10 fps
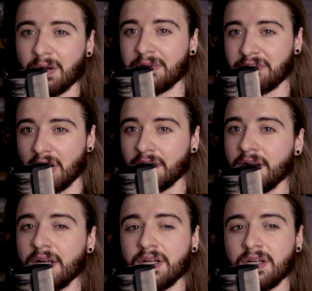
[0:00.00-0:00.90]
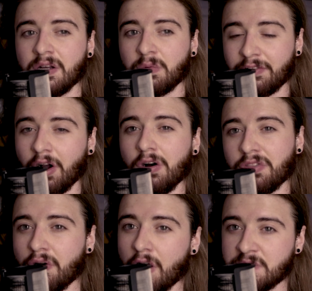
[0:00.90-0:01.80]
We've got
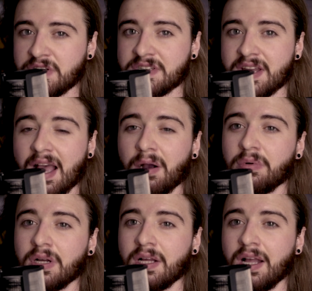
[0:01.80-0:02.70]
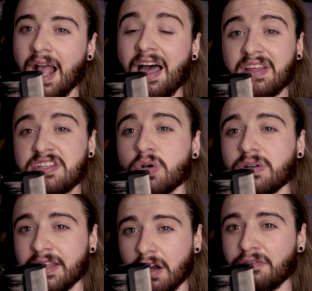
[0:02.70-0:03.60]
other options now, and they took
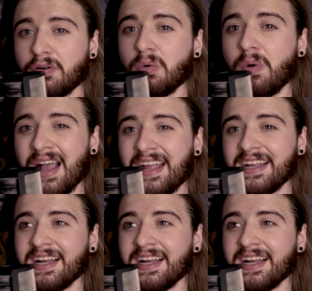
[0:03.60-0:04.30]
the offer away.